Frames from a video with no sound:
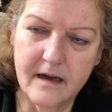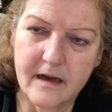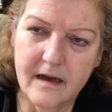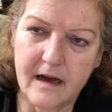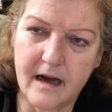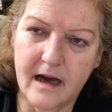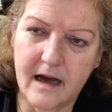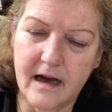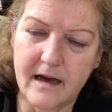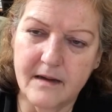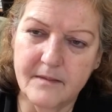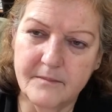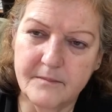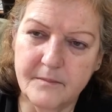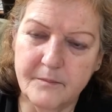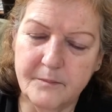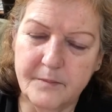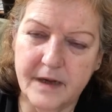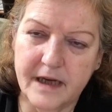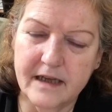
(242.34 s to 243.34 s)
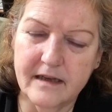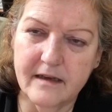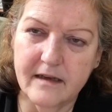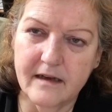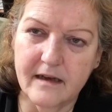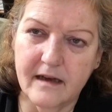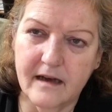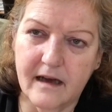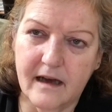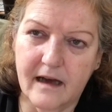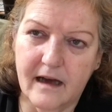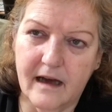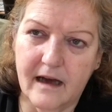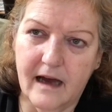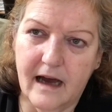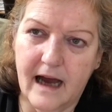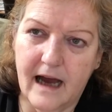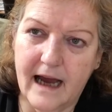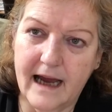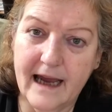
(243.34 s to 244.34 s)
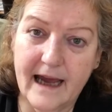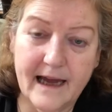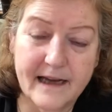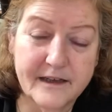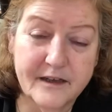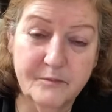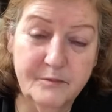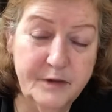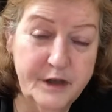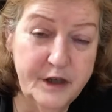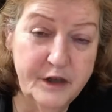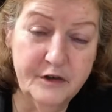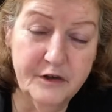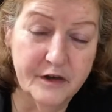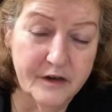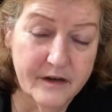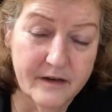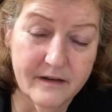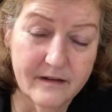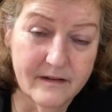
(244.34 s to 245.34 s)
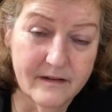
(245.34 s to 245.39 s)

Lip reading: But I had a computer.